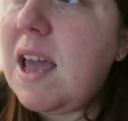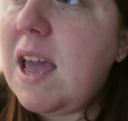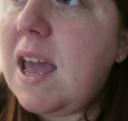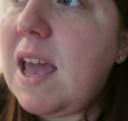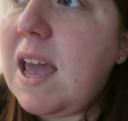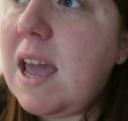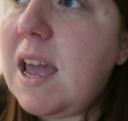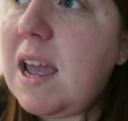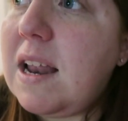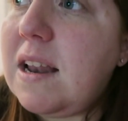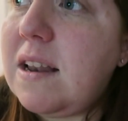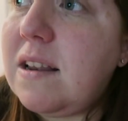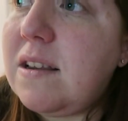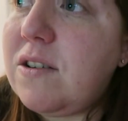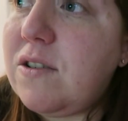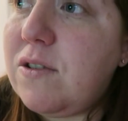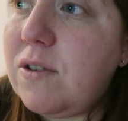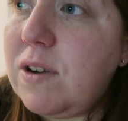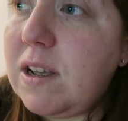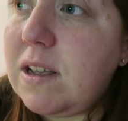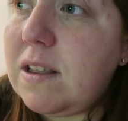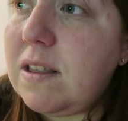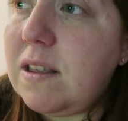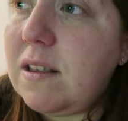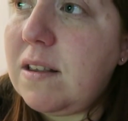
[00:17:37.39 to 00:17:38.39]
and
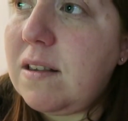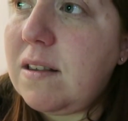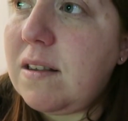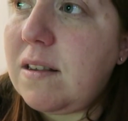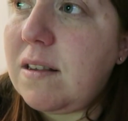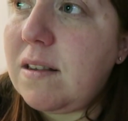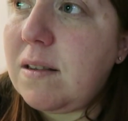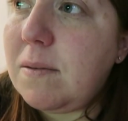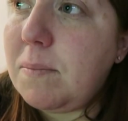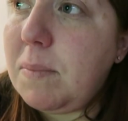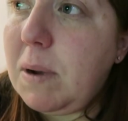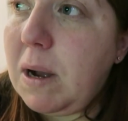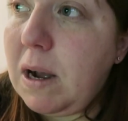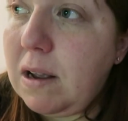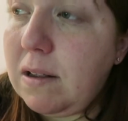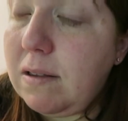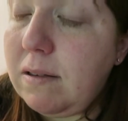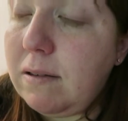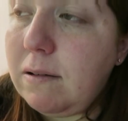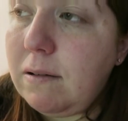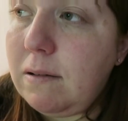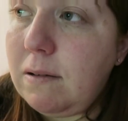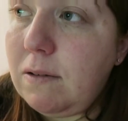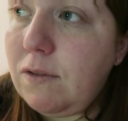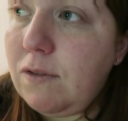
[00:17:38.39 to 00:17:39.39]
collect this
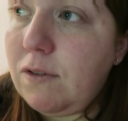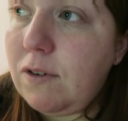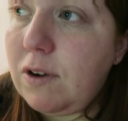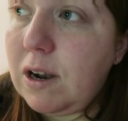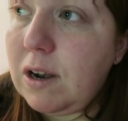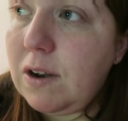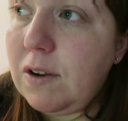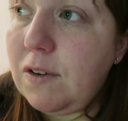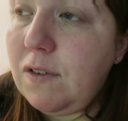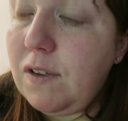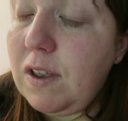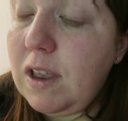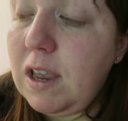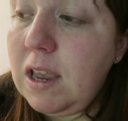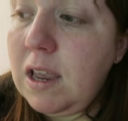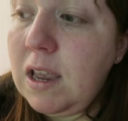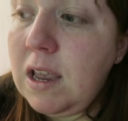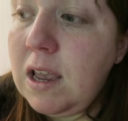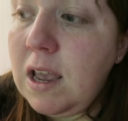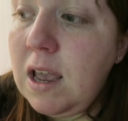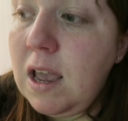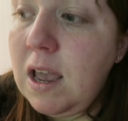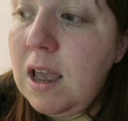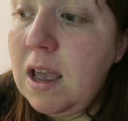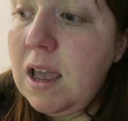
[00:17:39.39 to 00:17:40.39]
parcel for Alfie.